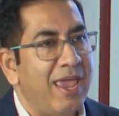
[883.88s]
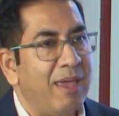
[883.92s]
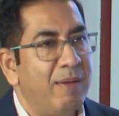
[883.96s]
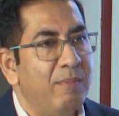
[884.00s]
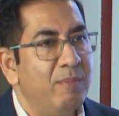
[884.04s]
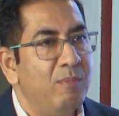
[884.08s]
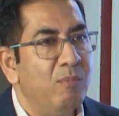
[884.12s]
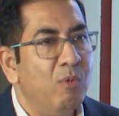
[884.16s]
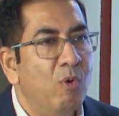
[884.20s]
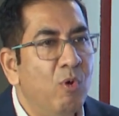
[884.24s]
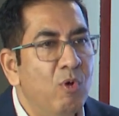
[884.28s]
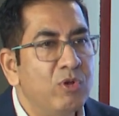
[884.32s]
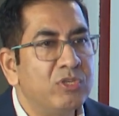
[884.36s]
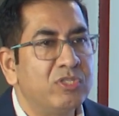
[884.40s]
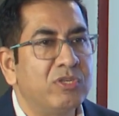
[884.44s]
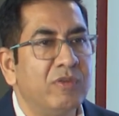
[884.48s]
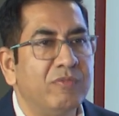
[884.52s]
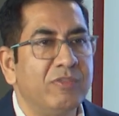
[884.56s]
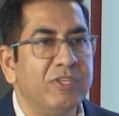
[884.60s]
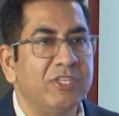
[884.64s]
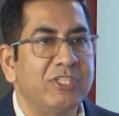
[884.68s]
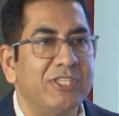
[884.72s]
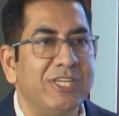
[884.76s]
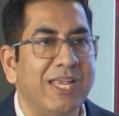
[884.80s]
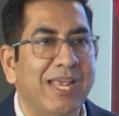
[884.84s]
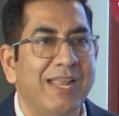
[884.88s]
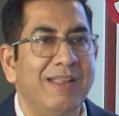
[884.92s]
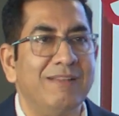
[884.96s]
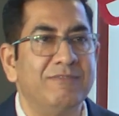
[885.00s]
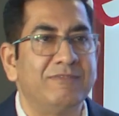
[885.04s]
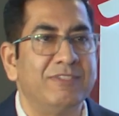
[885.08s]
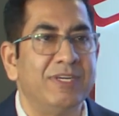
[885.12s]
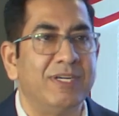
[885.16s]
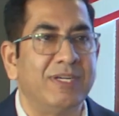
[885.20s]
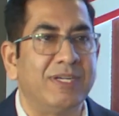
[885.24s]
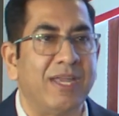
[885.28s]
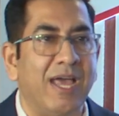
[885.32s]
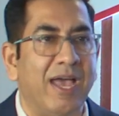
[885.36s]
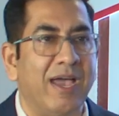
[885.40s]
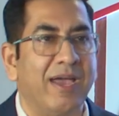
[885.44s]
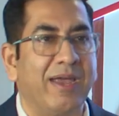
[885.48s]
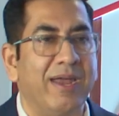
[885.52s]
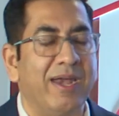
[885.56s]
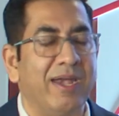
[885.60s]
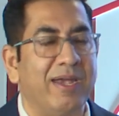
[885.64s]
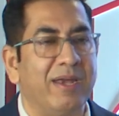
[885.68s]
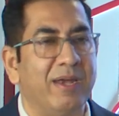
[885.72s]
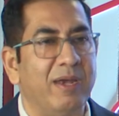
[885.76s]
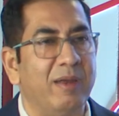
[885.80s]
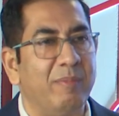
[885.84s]
Most of the shelves in
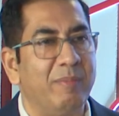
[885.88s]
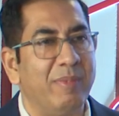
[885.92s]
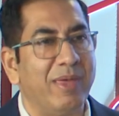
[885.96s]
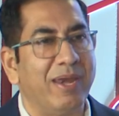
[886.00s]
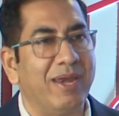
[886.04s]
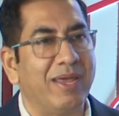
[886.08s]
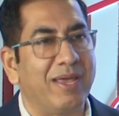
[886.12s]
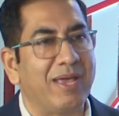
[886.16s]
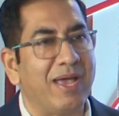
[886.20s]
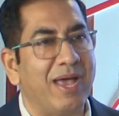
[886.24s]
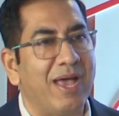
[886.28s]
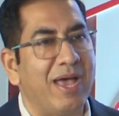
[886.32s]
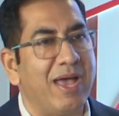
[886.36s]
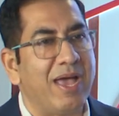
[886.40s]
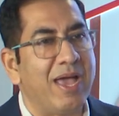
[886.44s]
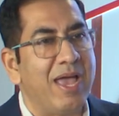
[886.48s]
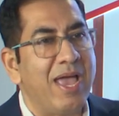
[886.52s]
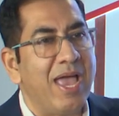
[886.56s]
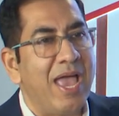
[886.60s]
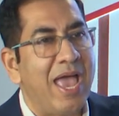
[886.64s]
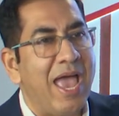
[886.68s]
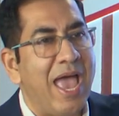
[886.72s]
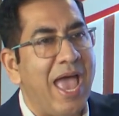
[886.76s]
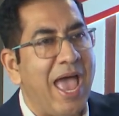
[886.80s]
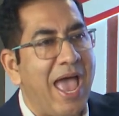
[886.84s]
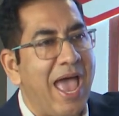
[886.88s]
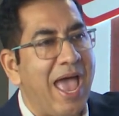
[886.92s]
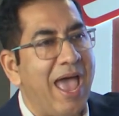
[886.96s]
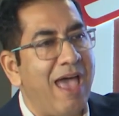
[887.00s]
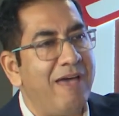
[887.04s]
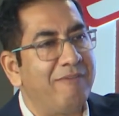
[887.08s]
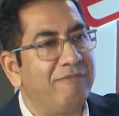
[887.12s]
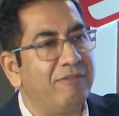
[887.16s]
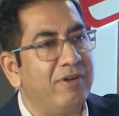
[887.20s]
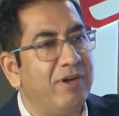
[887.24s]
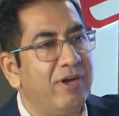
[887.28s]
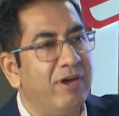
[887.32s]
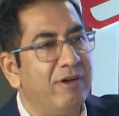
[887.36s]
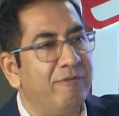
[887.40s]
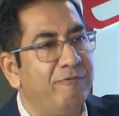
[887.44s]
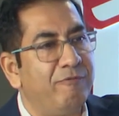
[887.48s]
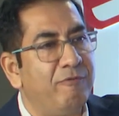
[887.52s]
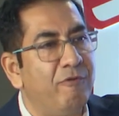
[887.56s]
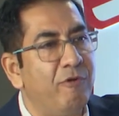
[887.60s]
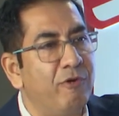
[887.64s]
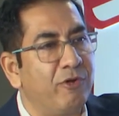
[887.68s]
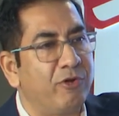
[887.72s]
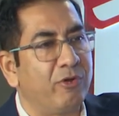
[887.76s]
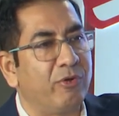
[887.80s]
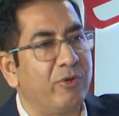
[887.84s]
Target in America have a
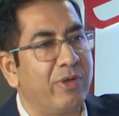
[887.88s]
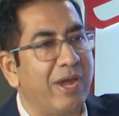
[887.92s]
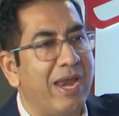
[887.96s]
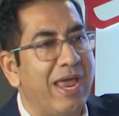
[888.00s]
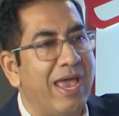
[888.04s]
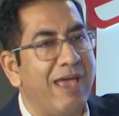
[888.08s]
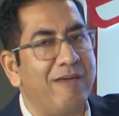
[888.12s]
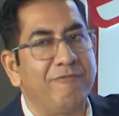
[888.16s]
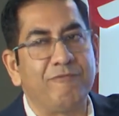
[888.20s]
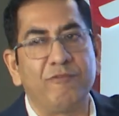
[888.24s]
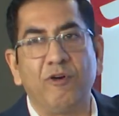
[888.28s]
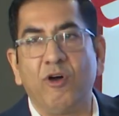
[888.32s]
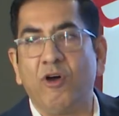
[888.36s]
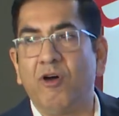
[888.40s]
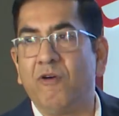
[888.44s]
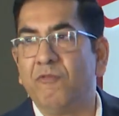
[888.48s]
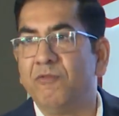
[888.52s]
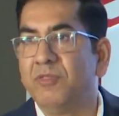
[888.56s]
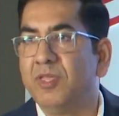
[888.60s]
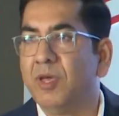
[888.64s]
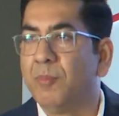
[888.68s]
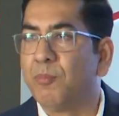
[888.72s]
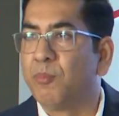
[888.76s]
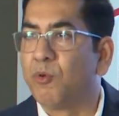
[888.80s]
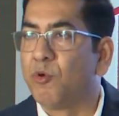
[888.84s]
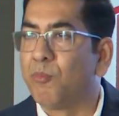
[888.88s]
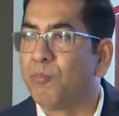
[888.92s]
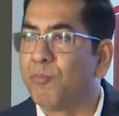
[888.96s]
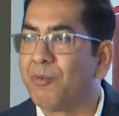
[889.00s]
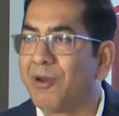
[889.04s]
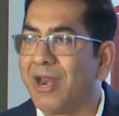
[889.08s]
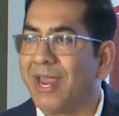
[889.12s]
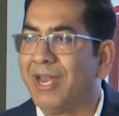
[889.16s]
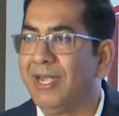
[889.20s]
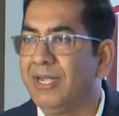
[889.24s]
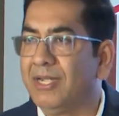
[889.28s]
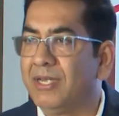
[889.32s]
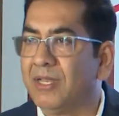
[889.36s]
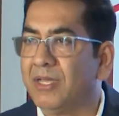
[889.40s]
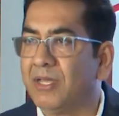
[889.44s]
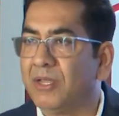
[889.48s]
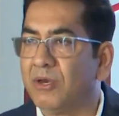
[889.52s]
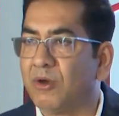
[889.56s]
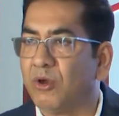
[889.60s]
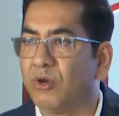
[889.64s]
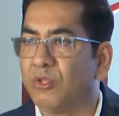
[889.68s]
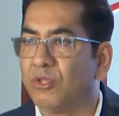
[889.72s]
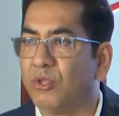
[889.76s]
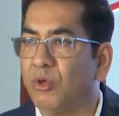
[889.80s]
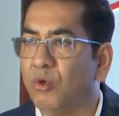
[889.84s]
photograph of the proprietor
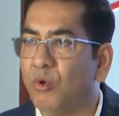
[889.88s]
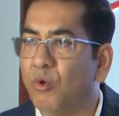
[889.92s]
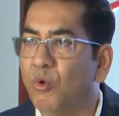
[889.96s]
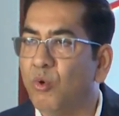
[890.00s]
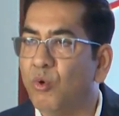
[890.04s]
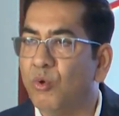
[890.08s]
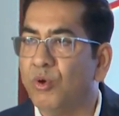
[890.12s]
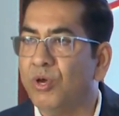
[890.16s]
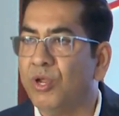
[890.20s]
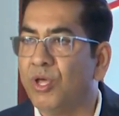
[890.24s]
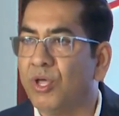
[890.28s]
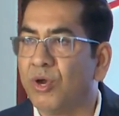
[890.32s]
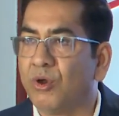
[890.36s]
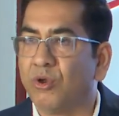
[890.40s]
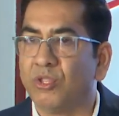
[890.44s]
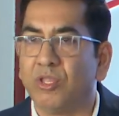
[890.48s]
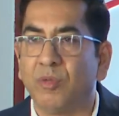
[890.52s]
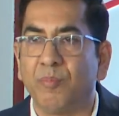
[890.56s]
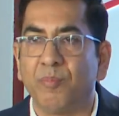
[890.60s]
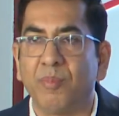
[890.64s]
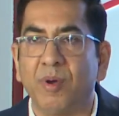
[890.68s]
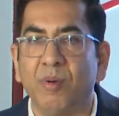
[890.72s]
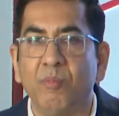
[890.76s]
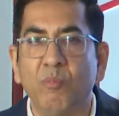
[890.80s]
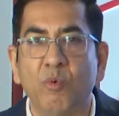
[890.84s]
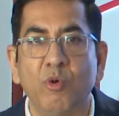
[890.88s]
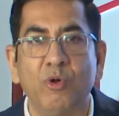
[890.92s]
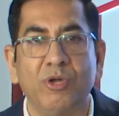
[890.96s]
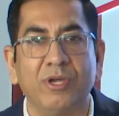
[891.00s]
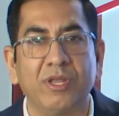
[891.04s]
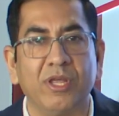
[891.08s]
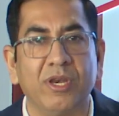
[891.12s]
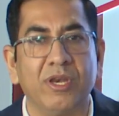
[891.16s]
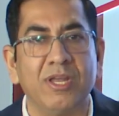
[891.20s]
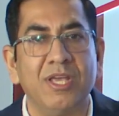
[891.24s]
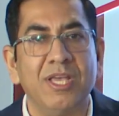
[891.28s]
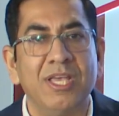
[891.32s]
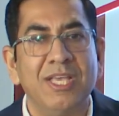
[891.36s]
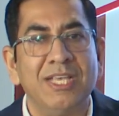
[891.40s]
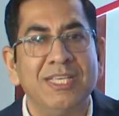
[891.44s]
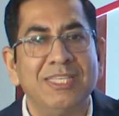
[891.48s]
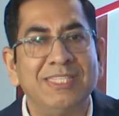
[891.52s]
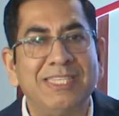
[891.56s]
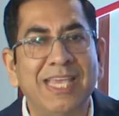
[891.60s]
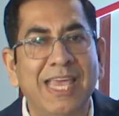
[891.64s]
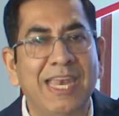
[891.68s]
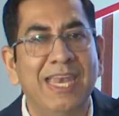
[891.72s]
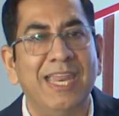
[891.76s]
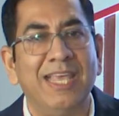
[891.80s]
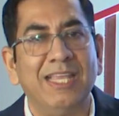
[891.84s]
or the owner or the promoter
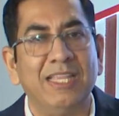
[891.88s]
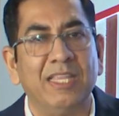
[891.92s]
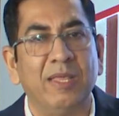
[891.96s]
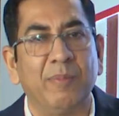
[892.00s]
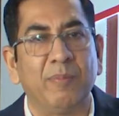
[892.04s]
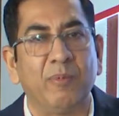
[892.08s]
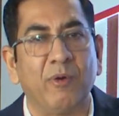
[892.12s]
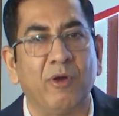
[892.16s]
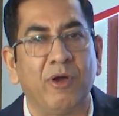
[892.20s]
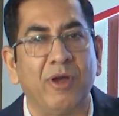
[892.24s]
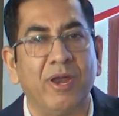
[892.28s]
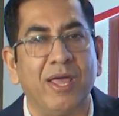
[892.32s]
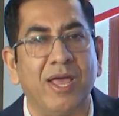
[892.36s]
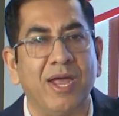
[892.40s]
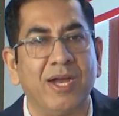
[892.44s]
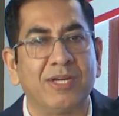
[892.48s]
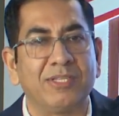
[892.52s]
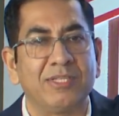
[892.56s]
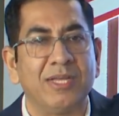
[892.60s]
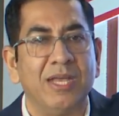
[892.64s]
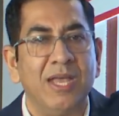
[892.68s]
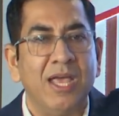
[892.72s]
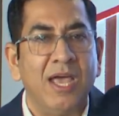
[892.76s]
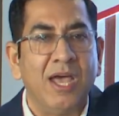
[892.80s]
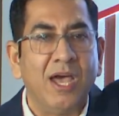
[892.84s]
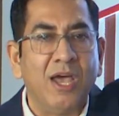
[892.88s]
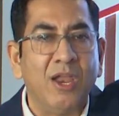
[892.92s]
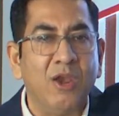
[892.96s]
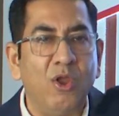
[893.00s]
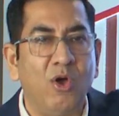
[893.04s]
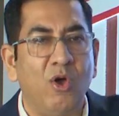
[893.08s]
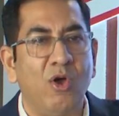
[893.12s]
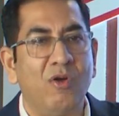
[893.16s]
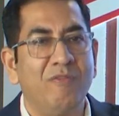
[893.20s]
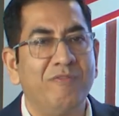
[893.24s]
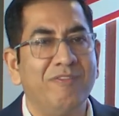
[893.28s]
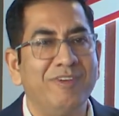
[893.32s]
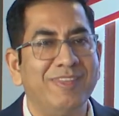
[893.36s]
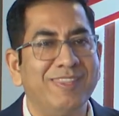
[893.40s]
selling the product. Along